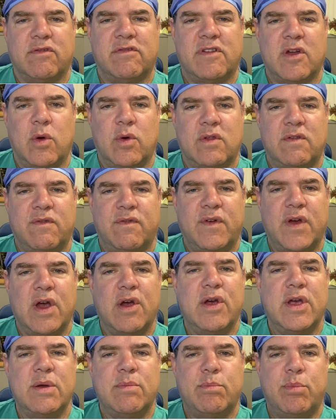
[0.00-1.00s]
So it's
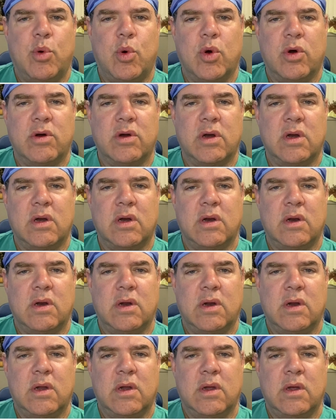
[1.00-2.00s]
very important
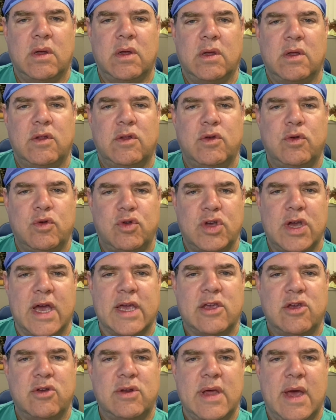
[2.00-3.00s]
to
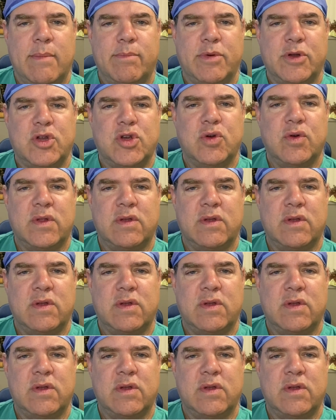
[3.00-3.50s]
check your temperature,